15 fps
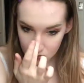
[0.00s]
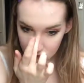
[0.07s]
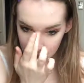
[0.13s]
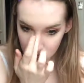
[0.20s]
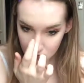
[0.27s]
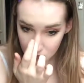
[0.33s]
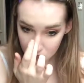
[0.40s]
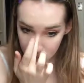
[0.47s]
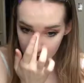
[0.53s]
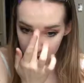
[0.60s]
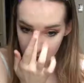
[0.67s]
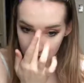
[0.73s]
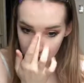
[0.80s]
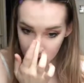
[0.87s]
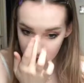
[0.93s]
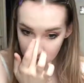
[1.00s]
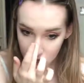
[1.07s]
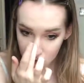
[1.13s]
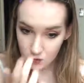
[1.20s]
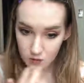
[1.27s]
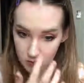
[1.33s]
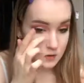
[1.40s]
corners of my
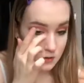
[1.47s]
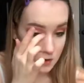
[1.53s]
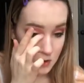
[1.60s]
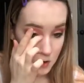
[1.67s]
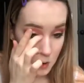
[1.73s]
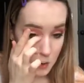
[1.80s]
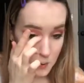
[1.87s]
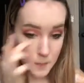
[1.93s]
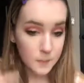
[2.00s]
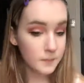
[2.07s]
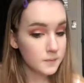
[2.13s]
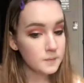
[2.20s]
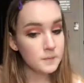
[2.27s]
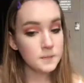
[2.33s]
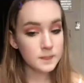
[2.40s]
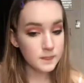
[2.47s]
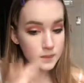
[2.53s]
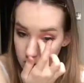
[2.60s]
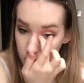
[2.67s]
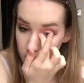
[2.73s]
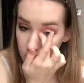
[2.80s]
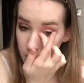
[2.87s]
eyes,
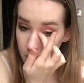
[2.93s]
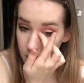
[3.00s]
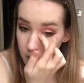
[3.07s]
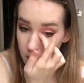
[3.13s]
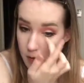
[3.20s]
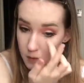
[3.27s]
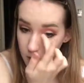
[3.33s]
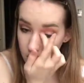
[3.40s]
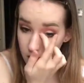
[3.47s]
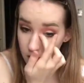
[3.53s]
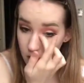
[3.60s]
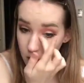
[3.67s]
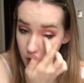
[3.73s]
and like the little